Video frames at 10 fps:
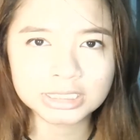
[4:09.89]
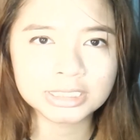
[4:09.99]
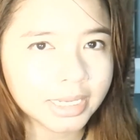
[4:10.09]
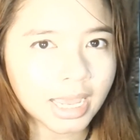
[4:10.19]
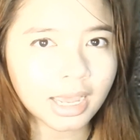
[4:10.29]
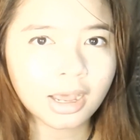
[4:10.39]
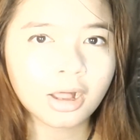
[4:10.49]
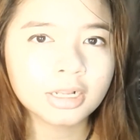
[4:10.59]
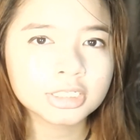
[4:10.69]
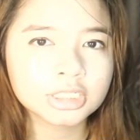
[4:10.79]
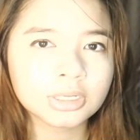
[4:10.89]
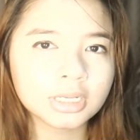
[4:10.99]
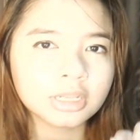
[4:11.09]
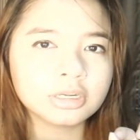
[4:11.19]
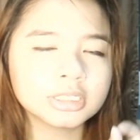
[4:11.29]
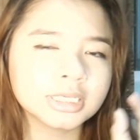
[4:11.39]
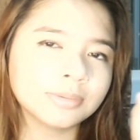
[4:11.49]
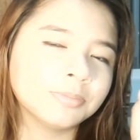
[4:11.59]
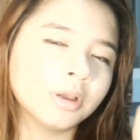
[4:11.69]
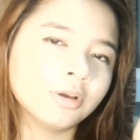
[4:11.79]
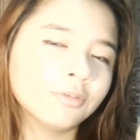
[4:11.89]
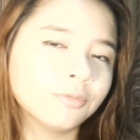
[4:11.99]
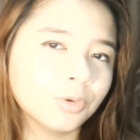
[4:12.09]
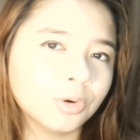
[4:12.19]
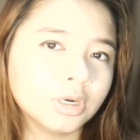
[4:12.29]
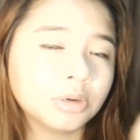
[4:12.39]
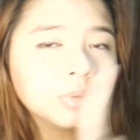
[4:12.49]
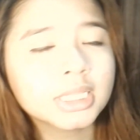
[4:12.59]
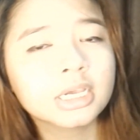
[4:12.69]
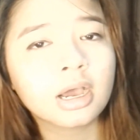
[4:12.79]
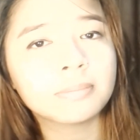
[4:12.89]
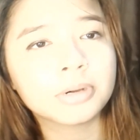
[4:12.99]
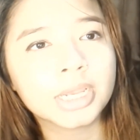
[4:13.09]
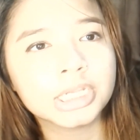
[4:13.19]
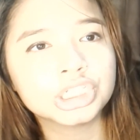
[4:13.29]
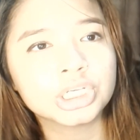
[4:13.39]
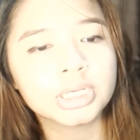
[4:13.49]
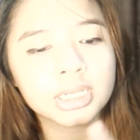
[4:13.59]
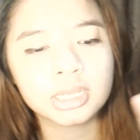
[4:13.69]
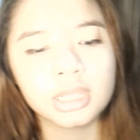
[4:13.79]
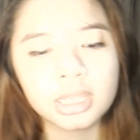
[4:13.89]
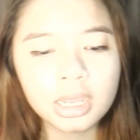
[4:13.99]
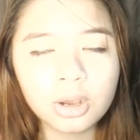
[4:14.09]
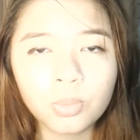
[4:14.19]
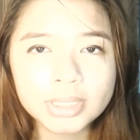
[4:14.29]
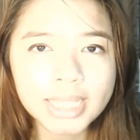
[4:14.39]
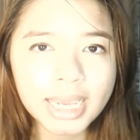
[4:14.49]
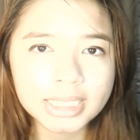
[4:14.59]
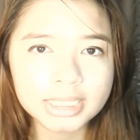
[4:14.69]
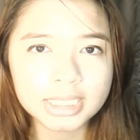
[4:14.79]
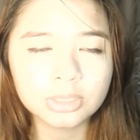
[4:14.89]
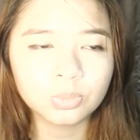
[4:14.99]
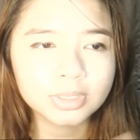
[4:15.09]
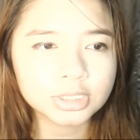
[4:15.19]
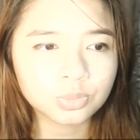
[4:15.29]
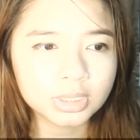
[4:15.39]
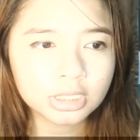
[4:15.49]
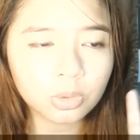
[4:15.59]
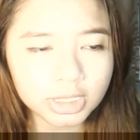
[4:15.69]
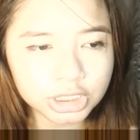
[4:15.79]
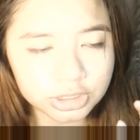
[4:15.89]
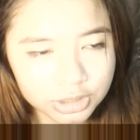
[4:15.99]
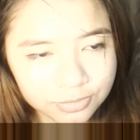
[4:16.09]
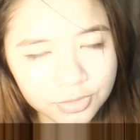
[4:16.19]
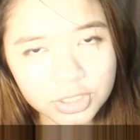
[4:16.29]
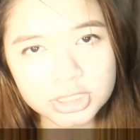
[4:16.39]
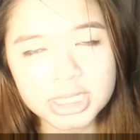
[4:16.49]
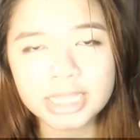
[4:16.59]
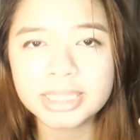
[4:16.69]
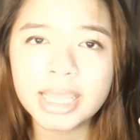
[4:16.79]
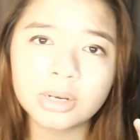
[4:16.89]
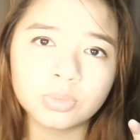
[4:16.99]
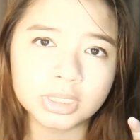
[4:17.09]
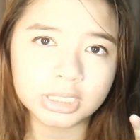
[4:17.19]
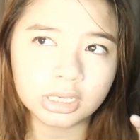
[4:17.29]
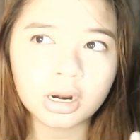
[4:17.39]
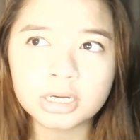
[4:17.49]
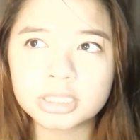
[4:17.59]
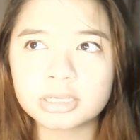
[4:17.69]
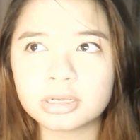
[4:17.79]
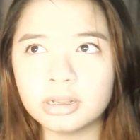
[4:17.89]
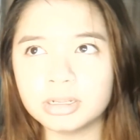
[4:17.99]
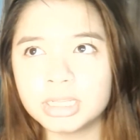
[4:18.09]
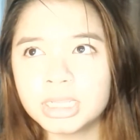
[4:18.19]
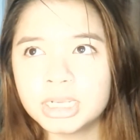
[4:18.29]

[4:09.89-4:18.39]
But yeah, also another tip for the reading comprehension, what I did was read the questions first and then read the article